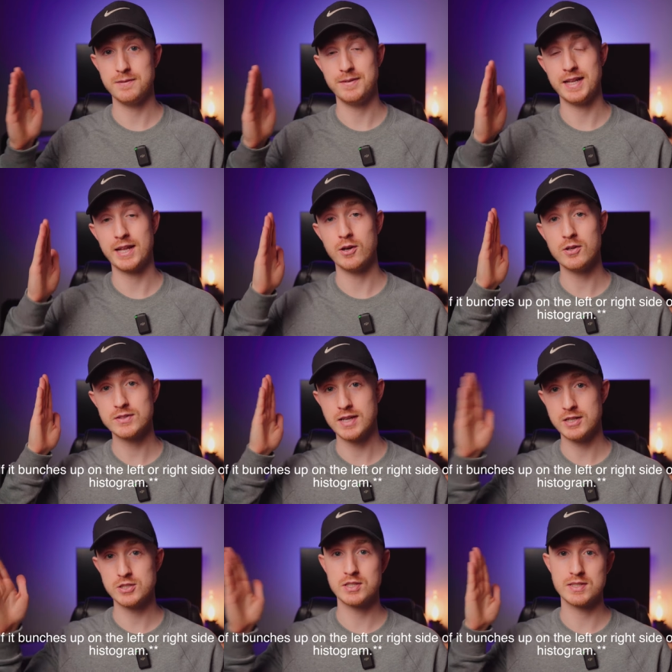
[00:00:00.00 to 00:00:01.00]
If it at all
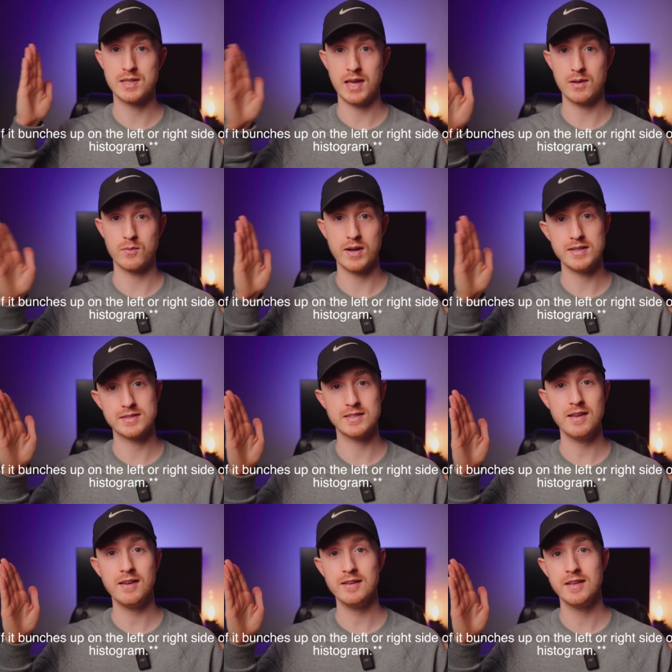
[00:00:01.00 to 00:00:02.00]
touches that right
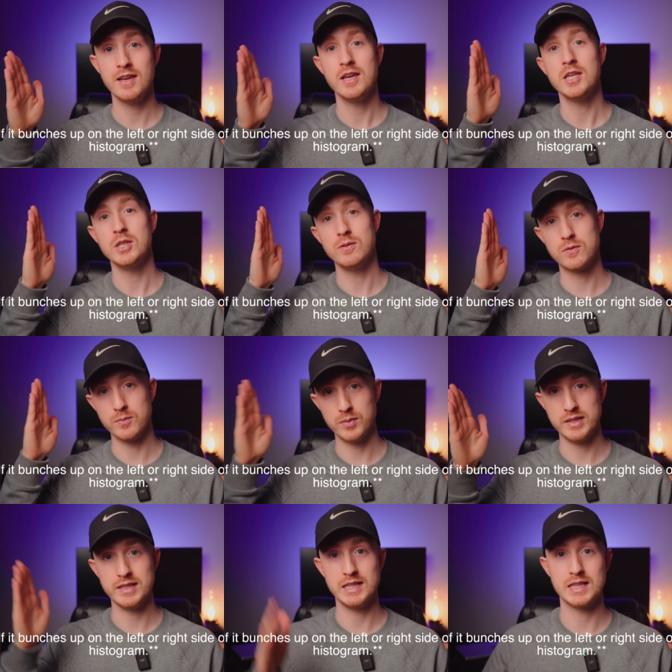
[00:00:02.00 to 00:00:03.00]
side, you've
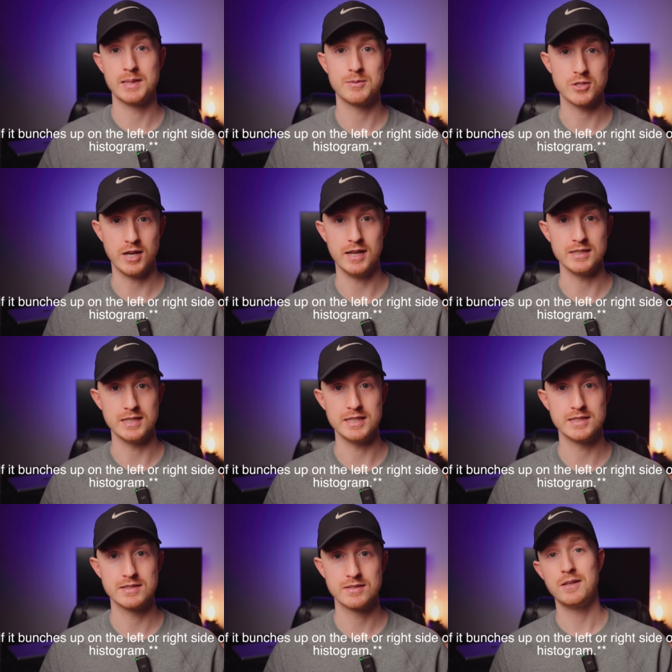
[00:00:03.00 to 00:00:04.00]
completely clipped your
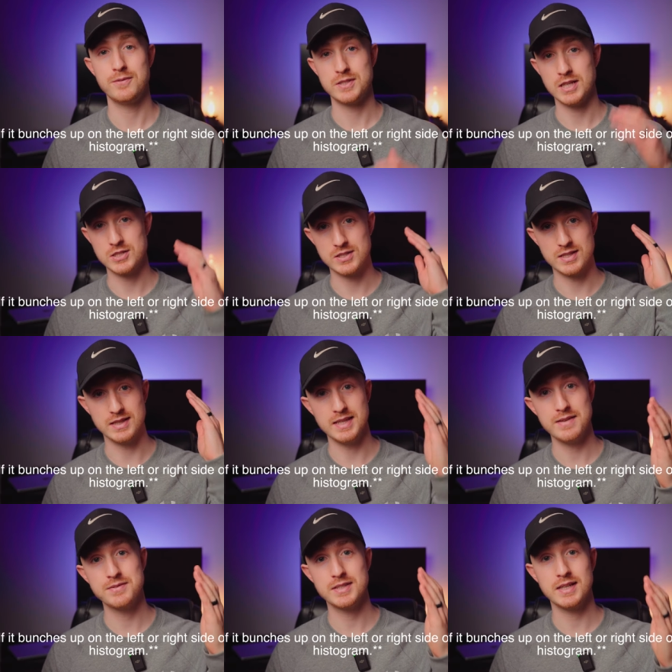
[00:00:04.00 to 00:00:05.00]
highlights. And if it touches the
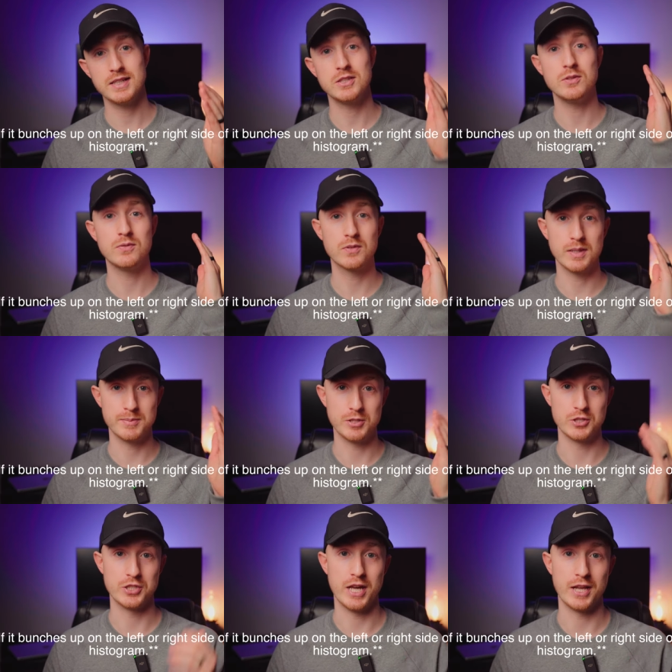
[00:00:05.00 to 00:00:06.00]
left side, you've clipped
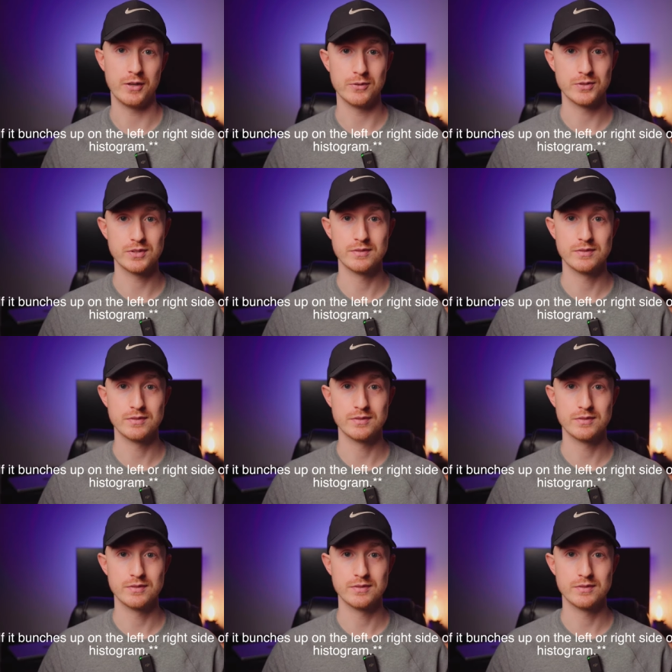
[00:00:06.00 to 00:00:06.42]
your shadows.